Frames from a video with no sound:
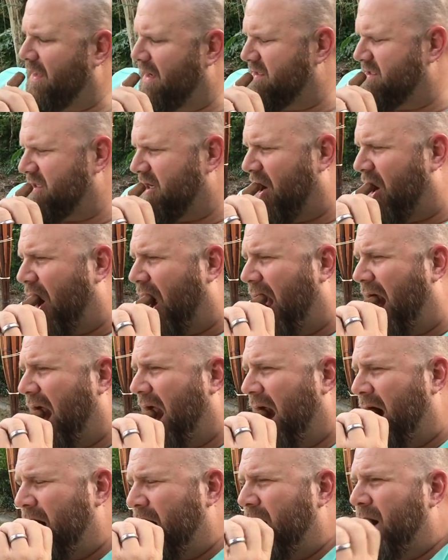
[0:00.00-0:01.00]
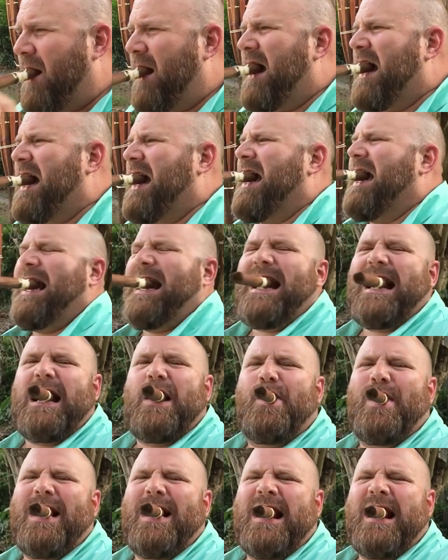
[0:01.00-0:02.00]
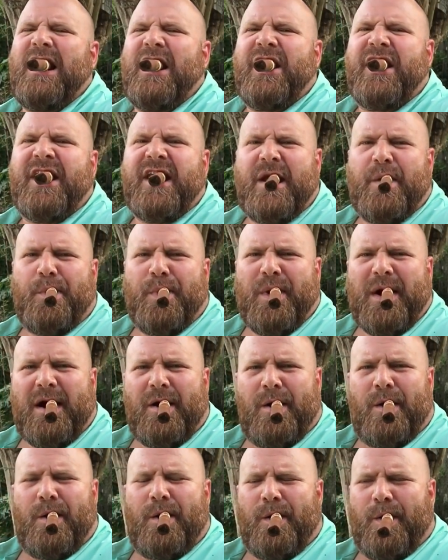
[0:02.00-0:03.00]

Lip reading: So I got my little Zippo.